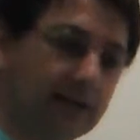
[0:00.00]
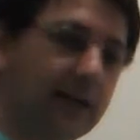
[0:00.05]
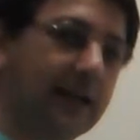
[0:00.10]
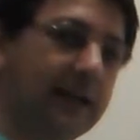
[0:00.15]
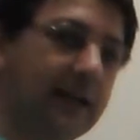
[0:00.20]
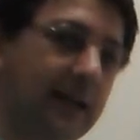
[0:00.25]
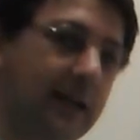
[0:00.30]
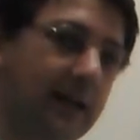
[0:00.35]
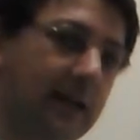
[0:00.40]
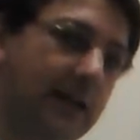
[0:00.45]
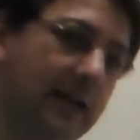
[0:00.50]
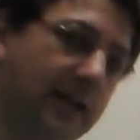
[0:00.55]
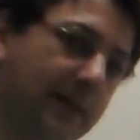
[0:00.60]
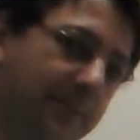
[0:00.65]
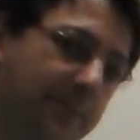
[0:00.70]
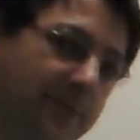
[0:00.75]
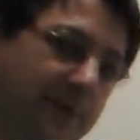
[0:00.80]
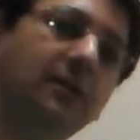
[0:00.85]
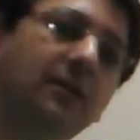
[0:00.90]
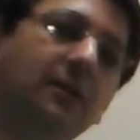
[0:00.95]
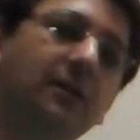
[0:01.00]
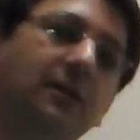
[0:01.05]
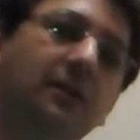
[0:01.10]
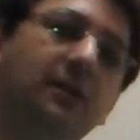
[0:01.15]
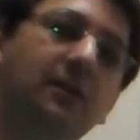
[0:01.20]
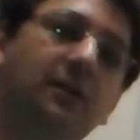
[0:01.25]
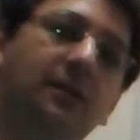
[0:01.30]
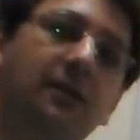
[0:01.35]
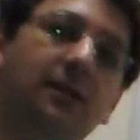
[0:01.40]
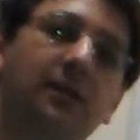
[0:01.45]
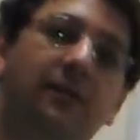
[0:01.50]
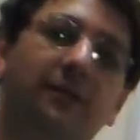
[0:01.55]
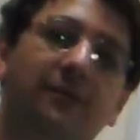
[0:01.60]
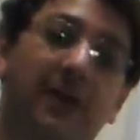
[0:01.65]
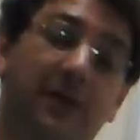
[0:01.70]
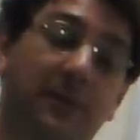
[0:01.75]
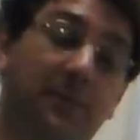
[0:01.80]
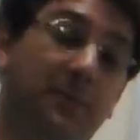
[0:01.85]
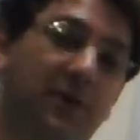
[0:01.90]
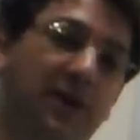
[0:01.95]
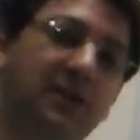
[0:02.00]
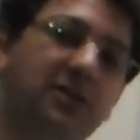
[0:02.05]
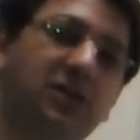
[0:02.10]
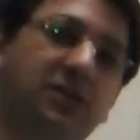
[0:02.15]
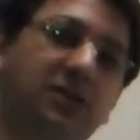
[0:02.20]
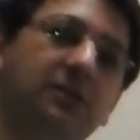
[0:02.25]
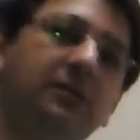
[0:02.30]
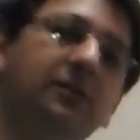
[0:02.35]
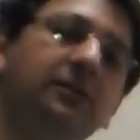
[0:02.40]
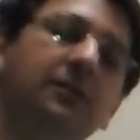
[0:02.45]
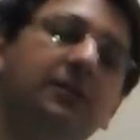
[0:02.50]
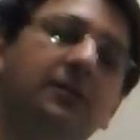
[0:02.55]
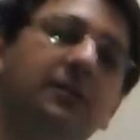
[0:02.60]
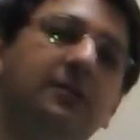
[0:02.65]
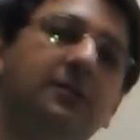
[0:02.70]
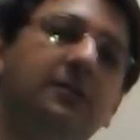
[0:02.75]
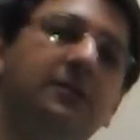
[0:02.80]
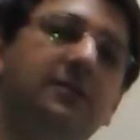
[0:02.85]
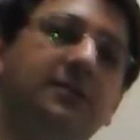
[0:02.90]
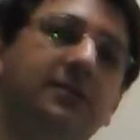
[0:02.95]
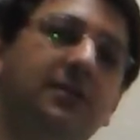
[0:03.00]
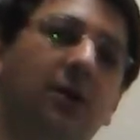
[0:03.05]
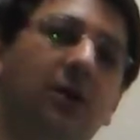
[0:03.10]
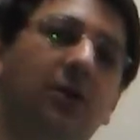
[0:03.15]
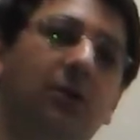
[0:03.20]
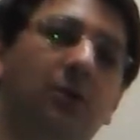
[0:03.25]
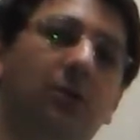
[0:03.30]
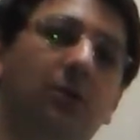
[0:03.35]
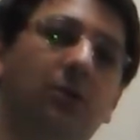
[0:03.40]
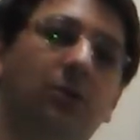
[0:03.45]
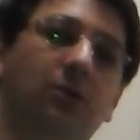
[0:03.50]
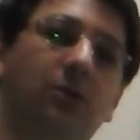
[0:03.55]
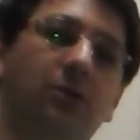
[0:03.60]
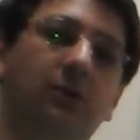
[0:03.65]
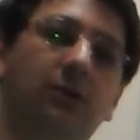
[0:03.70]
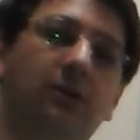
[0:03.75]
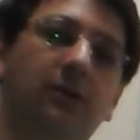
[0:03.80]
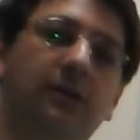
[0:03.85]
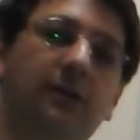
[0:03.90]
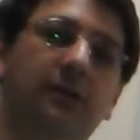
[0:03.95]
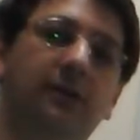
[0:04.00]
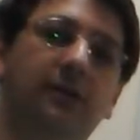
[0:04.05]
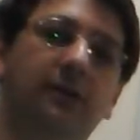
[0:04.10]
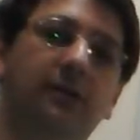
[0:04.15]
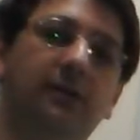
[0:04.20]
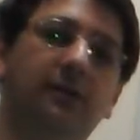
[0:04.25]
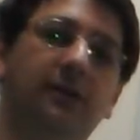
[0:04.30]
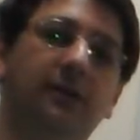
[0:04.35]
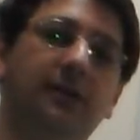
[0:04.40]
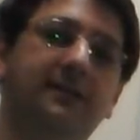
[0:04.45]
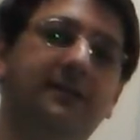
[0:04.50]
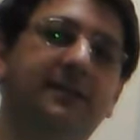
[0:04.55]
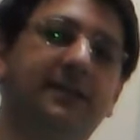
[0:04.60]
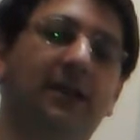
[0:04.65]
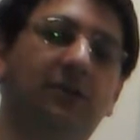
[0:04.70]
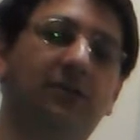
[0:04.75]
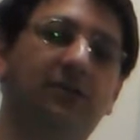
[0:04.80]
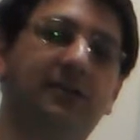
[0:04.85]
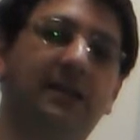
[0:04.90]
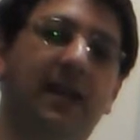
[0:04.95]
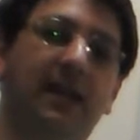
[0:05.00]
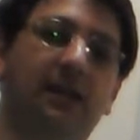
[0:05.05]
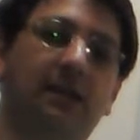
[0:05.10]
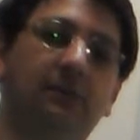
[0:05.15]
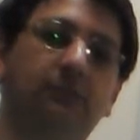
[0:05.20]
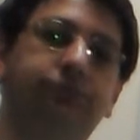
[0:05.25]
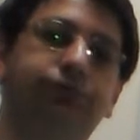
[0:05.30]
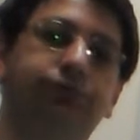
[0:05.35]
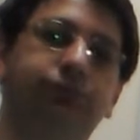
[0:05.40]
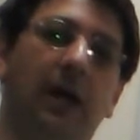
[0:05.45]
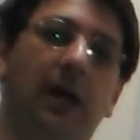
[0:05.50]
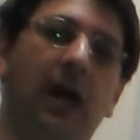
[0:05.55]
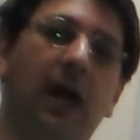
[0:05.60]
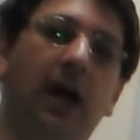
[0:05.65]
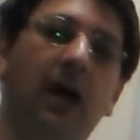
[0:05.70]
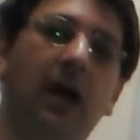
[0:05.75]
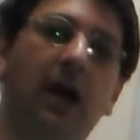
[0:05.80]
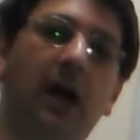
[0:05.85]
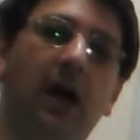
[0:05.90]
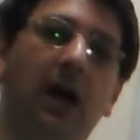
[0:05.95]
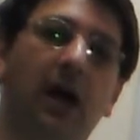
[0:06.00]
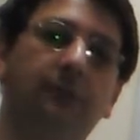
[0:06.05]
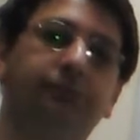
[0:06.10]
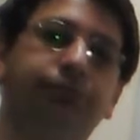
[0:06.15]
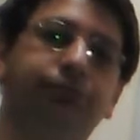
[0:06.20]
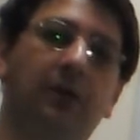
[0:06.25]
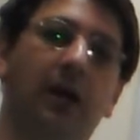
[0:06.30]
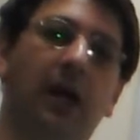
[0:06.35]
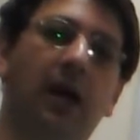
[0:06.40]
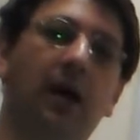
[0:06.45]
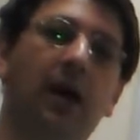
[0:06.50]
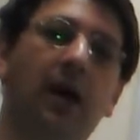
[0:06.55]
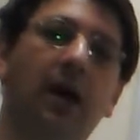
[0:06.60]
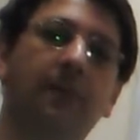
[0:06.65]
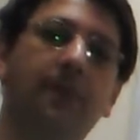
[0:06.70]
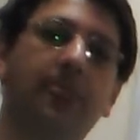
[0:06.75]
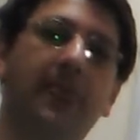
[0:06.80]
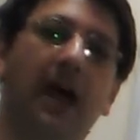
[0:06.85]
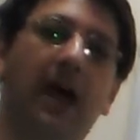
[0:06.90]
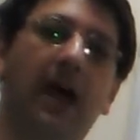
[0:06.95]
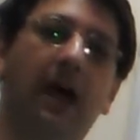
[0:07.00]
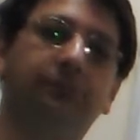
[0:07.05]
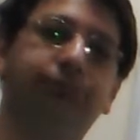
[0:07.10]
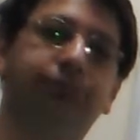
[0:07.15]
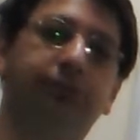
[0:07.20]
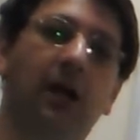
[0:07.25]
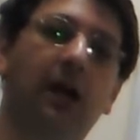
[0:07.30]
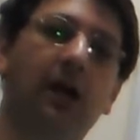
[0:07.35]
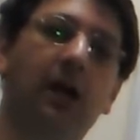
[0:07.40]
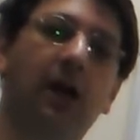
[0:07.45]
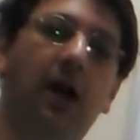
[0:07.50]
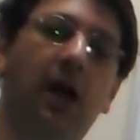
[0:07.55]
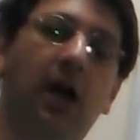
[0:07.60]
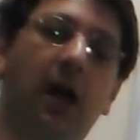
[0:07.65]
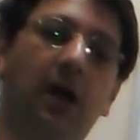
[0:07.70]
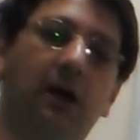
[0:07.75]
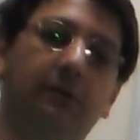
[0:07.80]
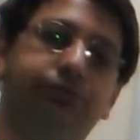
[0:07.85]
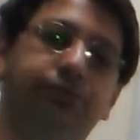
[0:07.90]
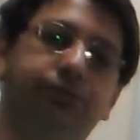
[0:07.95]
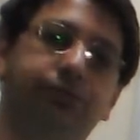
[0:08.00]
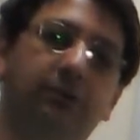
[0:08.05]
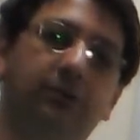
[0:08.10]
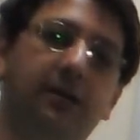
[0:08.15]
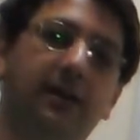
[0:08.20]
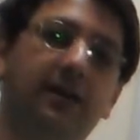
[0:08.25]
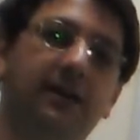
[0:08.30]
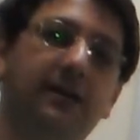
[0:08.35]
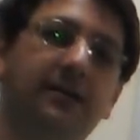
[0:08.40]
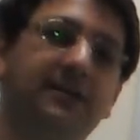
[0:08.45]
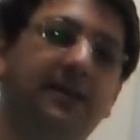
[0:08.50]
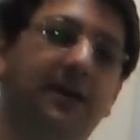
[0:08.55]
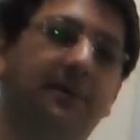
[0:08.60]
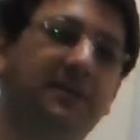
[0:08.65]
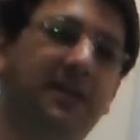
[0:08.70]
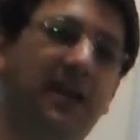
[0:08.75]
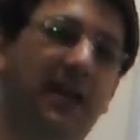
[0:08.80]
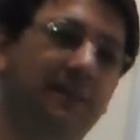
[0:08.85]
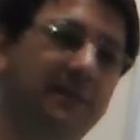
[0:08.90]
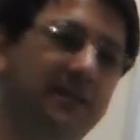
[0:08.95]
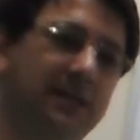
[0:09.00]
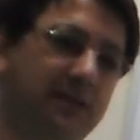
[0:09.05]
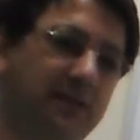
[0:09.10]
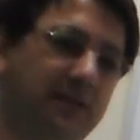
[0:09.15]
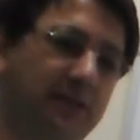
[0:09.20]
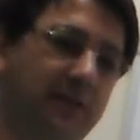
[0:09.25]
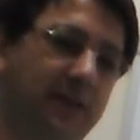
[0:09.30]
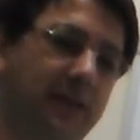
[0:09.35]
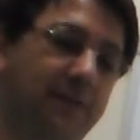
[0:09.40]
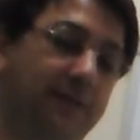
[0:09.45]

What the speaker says: lip vibration. So it sounds like bra, abra, abra, abra. Sometimes if you